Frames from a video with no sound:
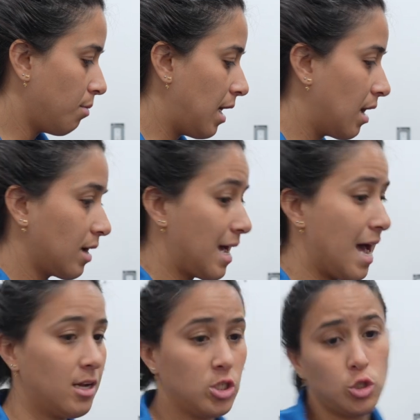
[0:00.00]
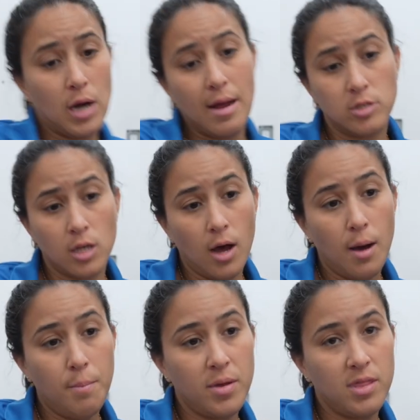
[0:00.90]
It kind of dries
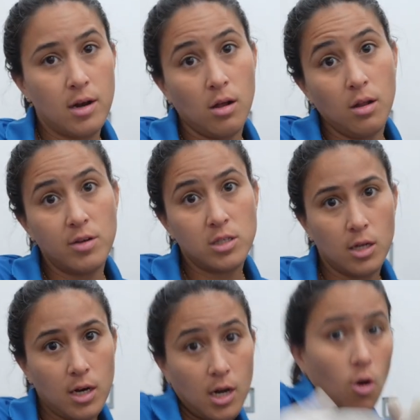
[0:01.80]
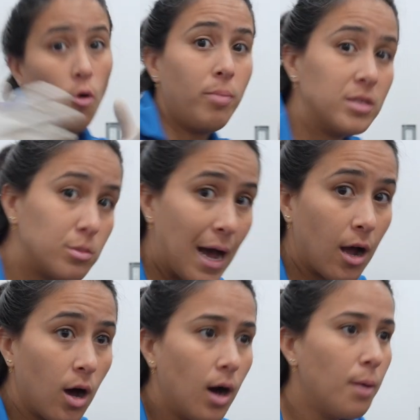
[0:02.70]
up, but then all of a sudden it opens
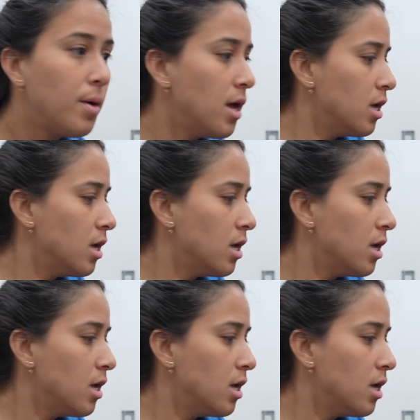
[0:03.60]
back up.